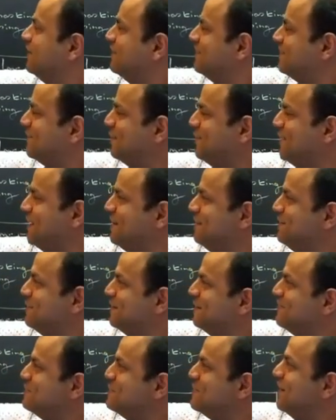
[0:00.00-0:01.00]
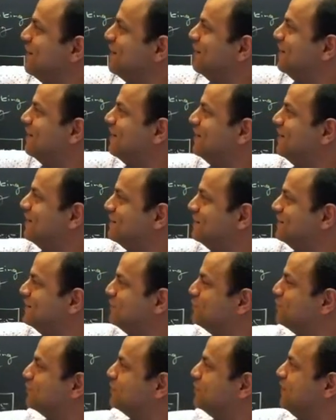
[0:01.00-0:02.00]
So anyway, this
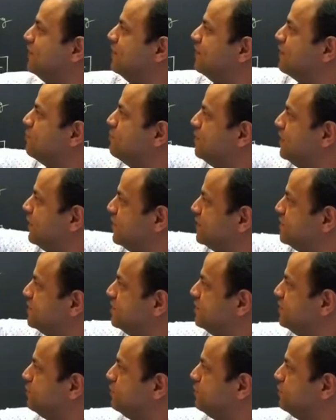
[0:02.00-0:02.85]
is for serial communication,